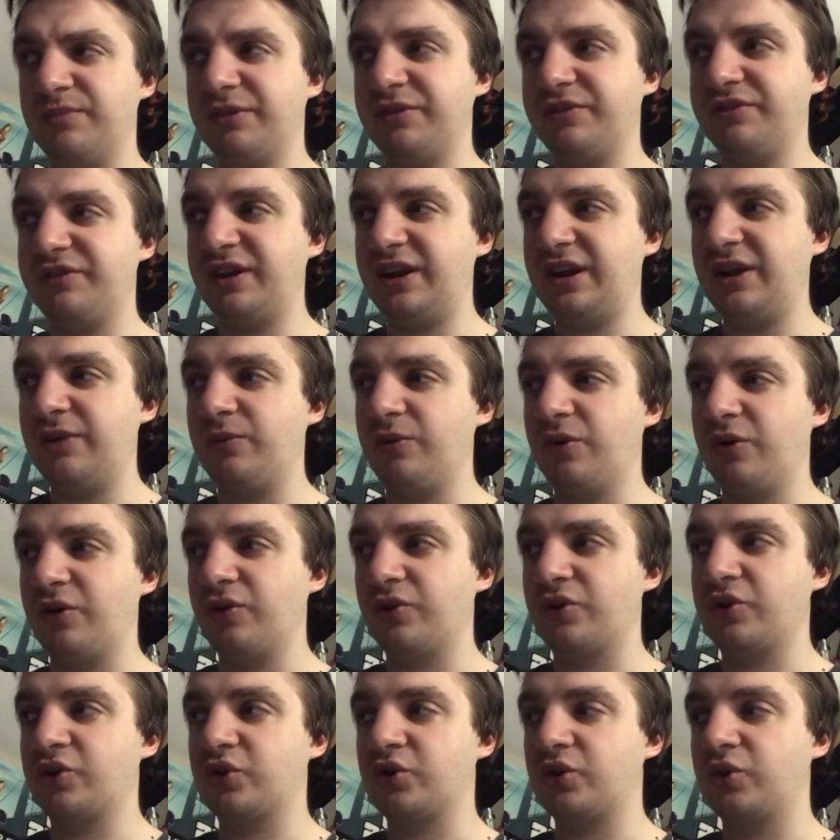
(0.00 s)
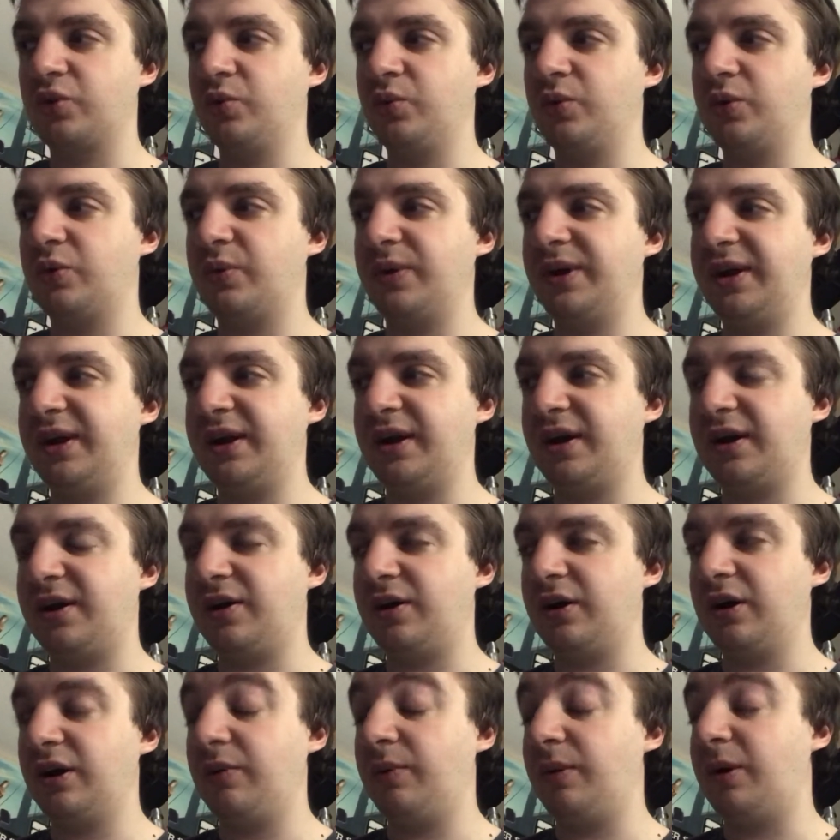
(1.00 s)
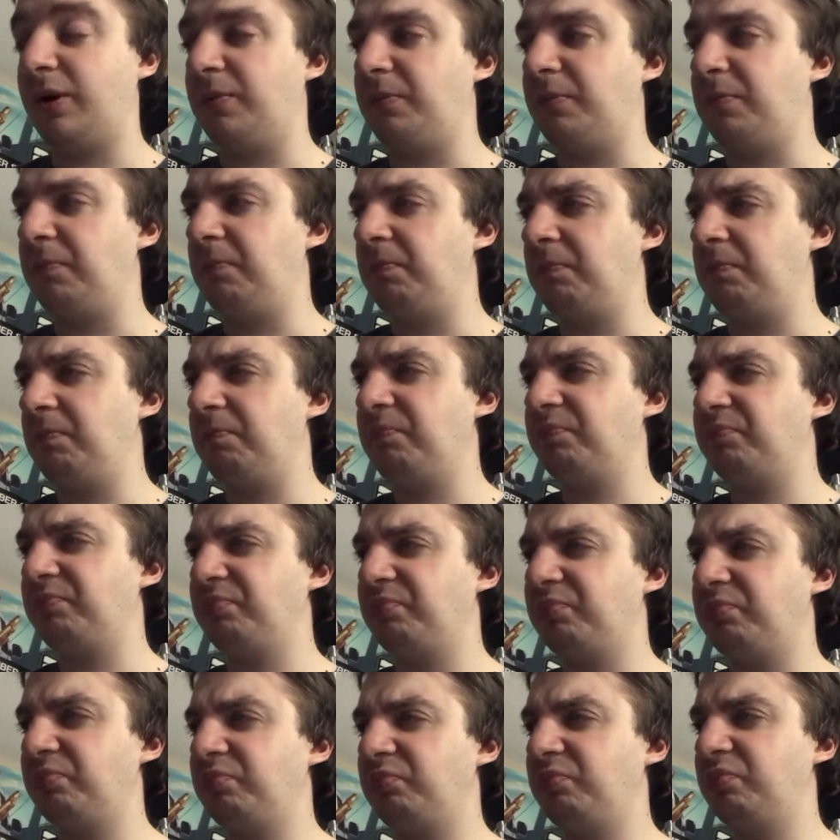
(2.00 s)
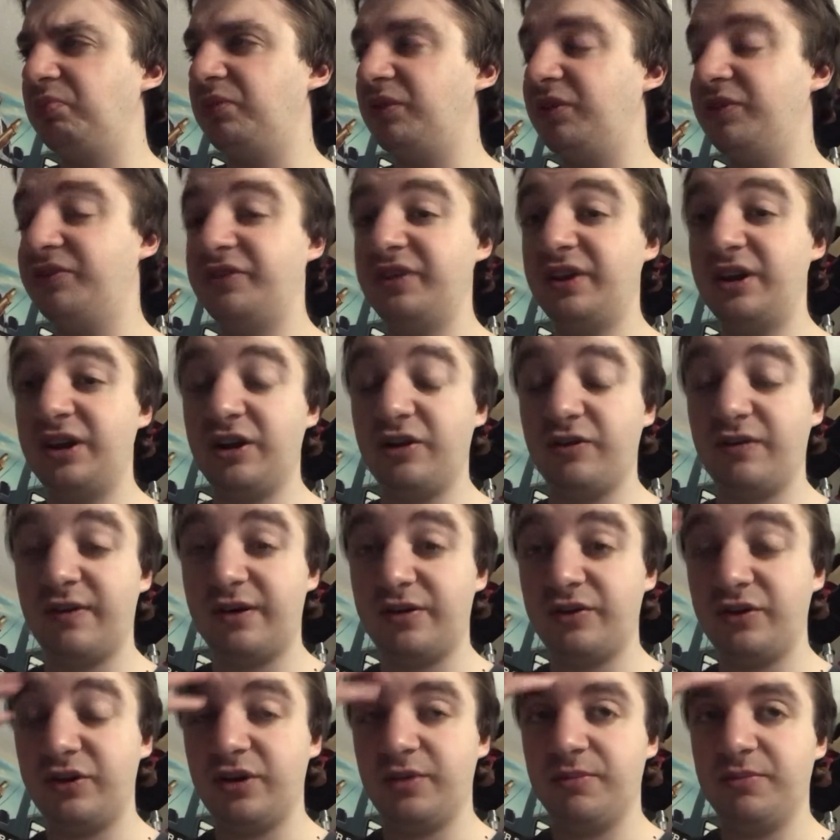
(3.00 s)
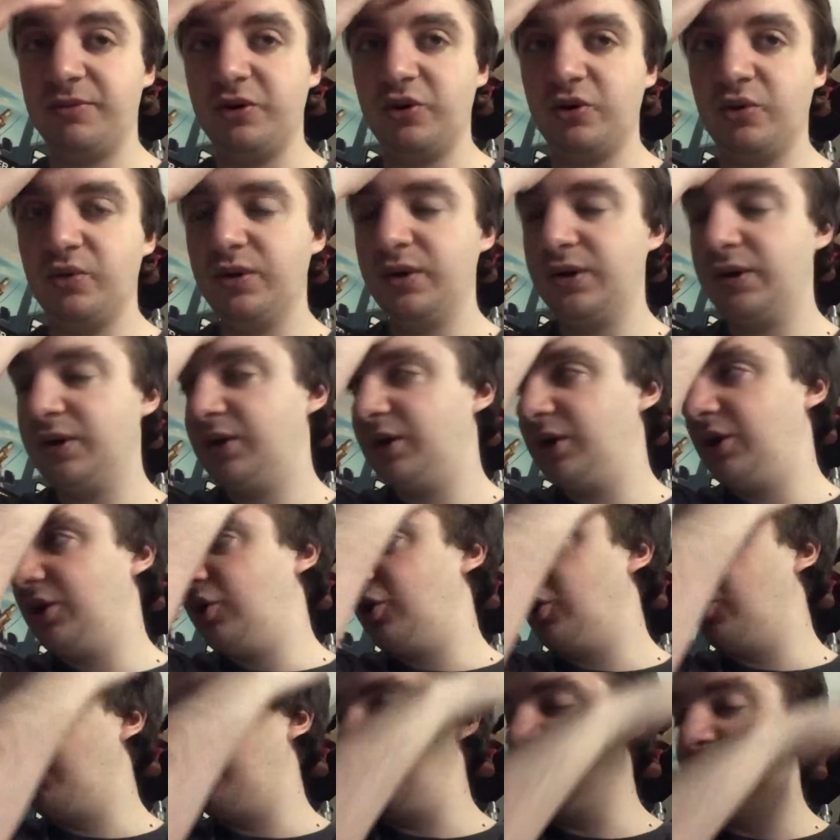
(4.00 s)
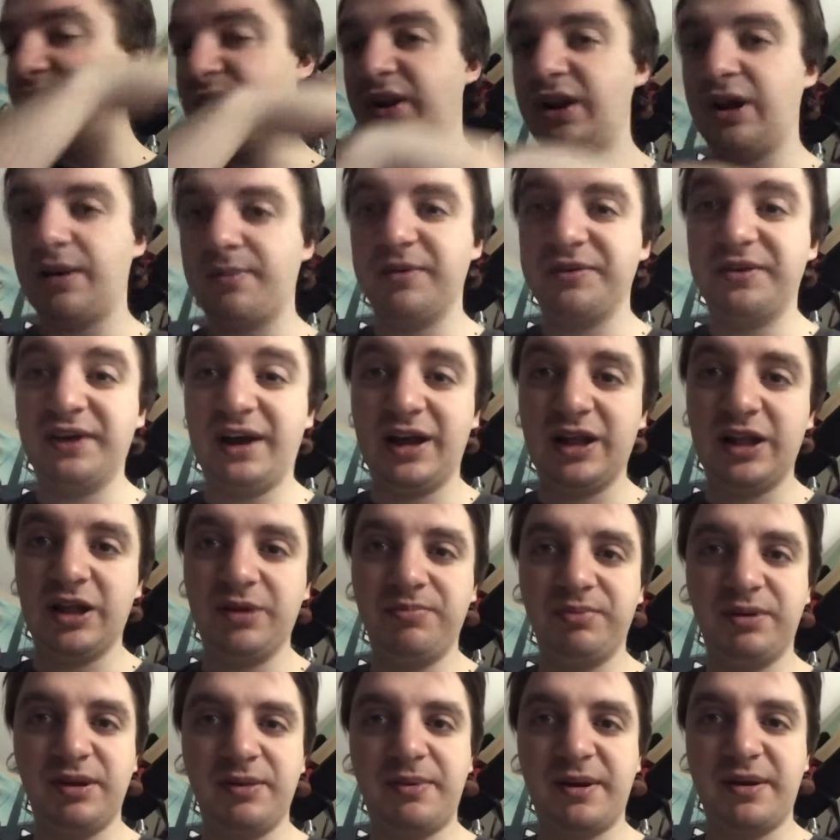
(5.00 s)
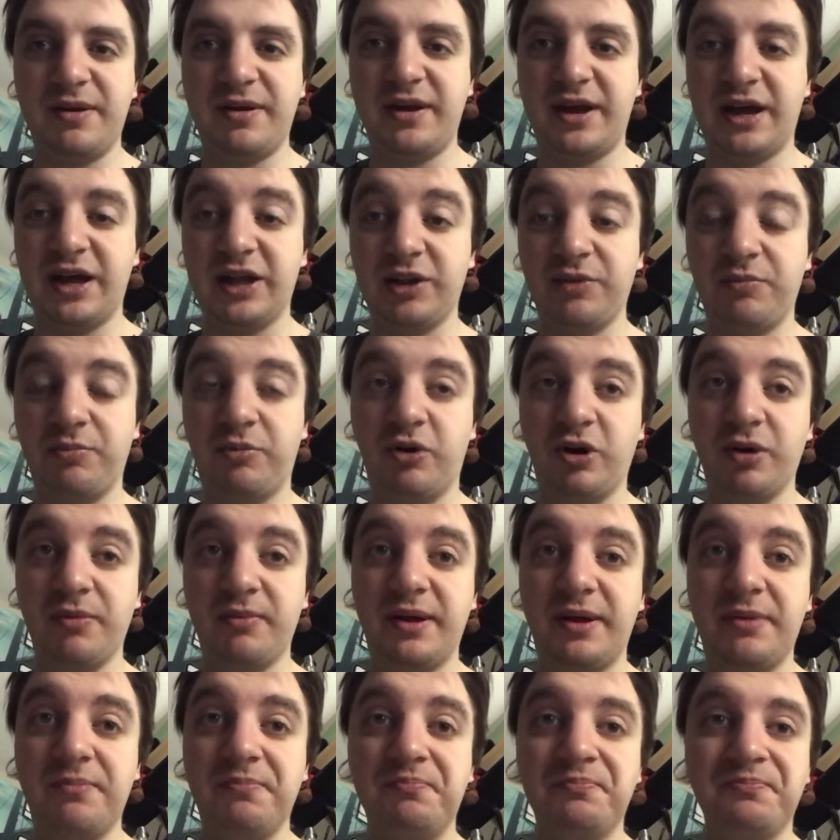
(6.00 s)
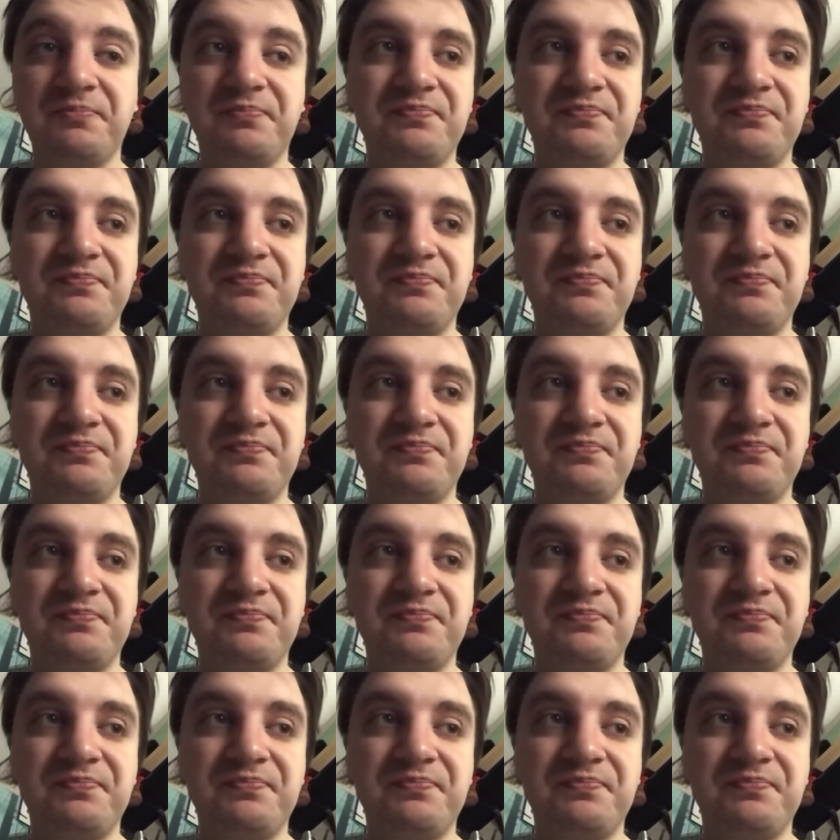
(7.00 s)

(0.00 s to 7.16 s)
city where Queen, the city around Naboo, or where Queen Amidala, played by Natalie Portman,